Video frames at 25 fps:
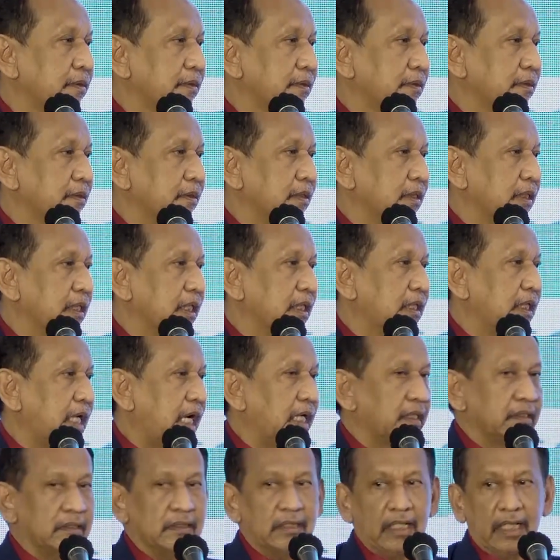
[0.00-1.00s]
Okay,
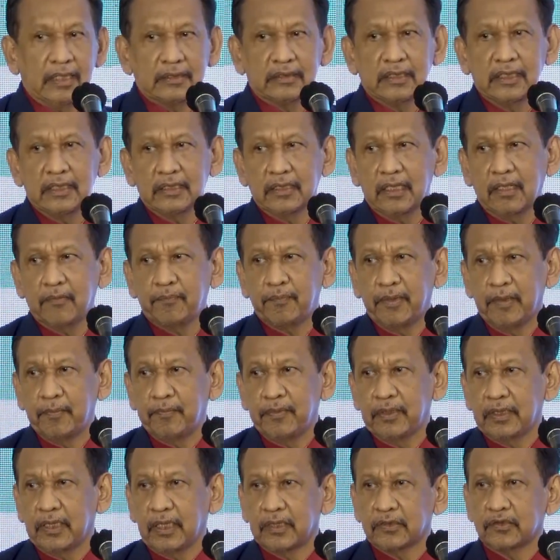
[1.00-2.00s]
and I think now
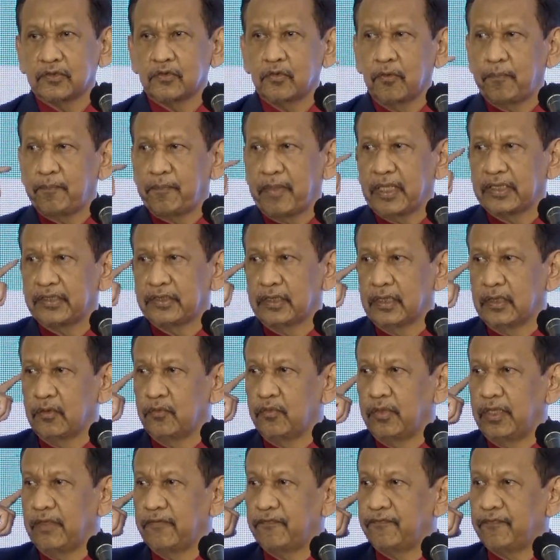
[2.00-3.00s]
people are so passionate
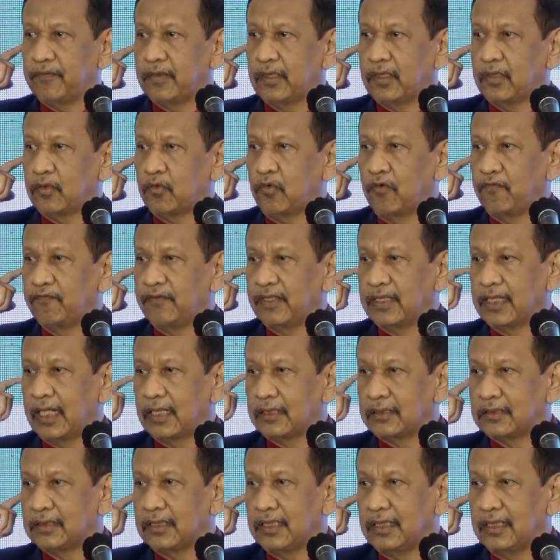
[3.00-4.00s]
with
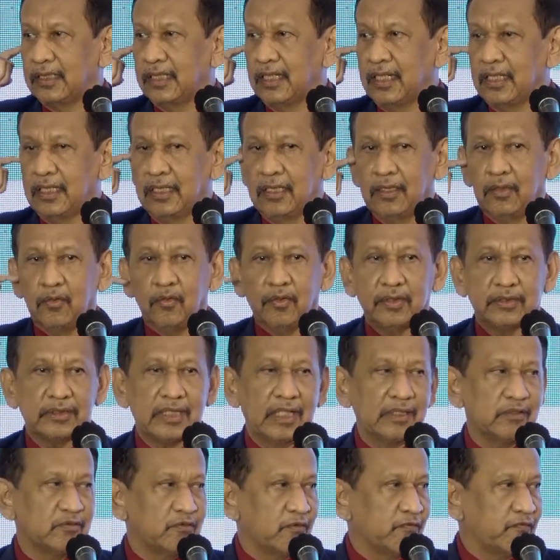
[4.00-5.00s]
COVID-19, we
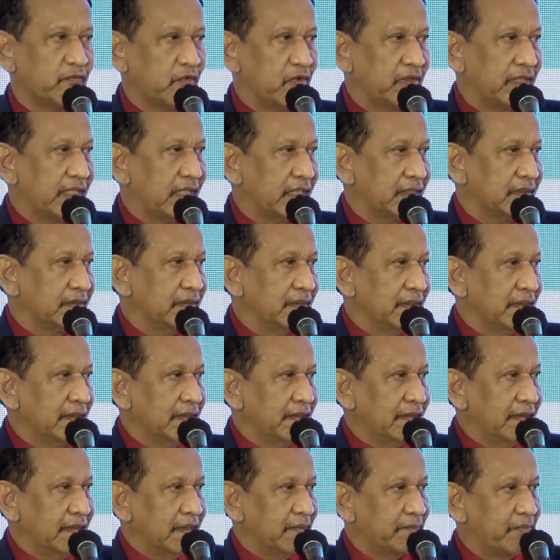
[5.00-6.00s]
tend to forget
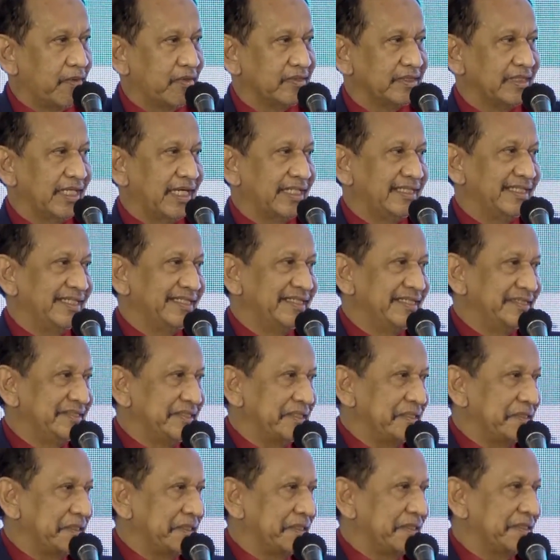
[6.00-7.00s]
about the other
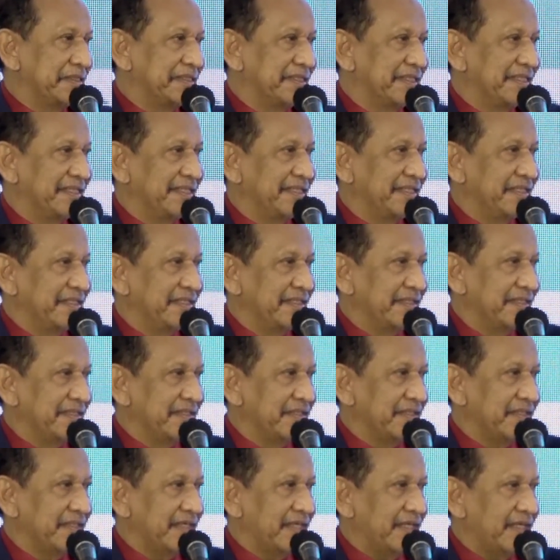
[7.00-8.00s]
diseases.
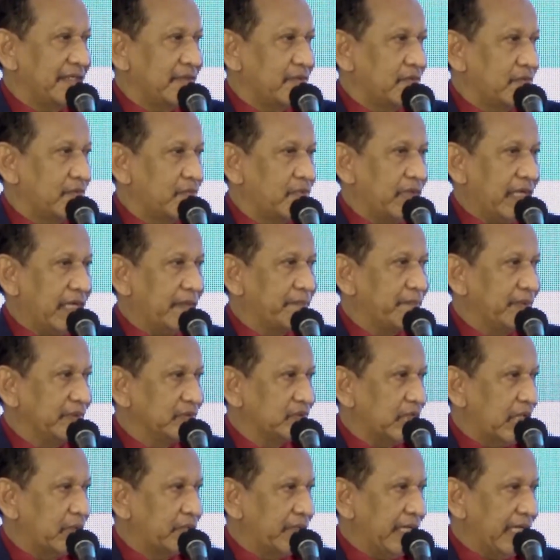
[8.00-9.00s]
What happened
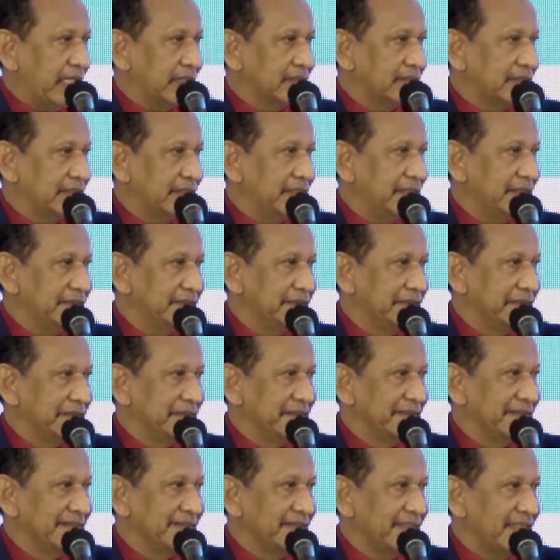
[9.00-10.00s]
to our NCDs?
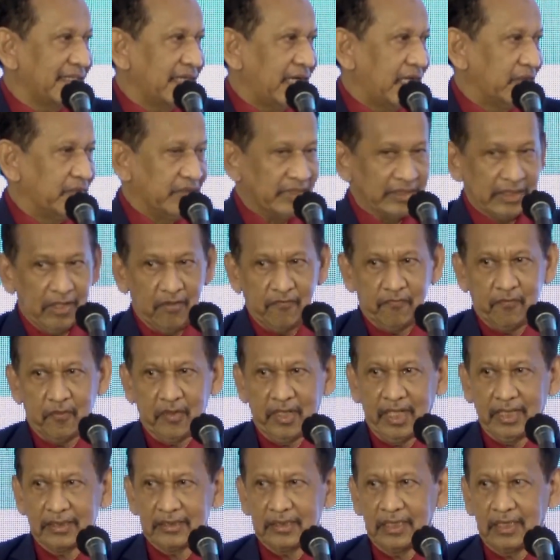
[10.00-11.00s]
Are we now
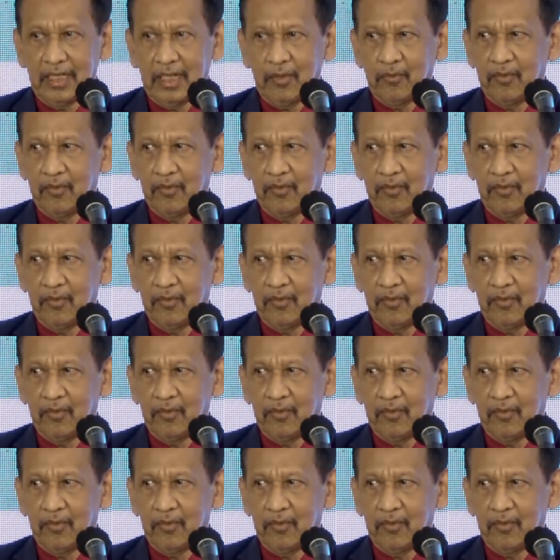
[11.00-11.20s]
forgetting our